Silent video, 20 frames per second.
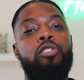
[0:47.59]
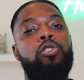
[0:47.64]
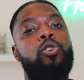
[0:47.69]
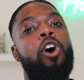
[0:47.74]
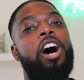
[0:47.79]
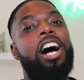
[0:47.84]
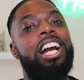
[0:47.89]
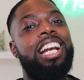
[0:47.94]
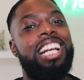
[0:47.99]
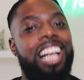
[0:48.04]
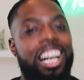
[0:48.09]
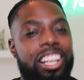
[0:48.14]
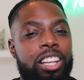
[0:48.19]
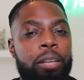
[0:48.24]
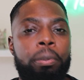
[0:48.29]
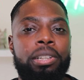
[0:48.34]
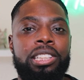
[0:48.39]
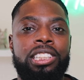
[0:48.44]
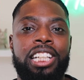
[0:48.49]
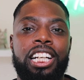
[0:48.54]
for another
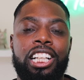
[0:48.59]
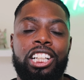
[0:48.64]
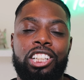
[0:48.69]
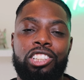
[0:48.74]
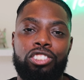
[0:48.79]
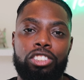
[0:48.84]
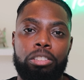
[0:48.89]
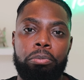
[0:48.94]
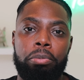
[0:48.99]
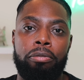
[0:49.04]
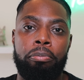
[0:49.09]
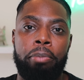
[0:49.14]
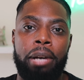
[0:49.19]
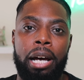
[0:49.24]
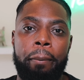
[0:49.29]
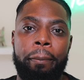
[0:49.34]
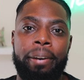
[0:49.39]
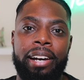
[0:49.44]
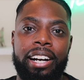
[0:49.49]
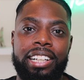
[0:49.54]
particular group of
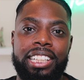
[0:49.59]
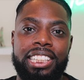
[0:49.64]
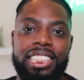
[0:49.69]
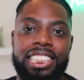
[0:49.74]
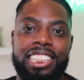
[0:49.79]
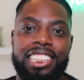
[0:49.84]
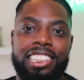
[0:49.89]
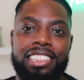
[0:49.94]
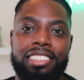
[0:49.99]
pet parents.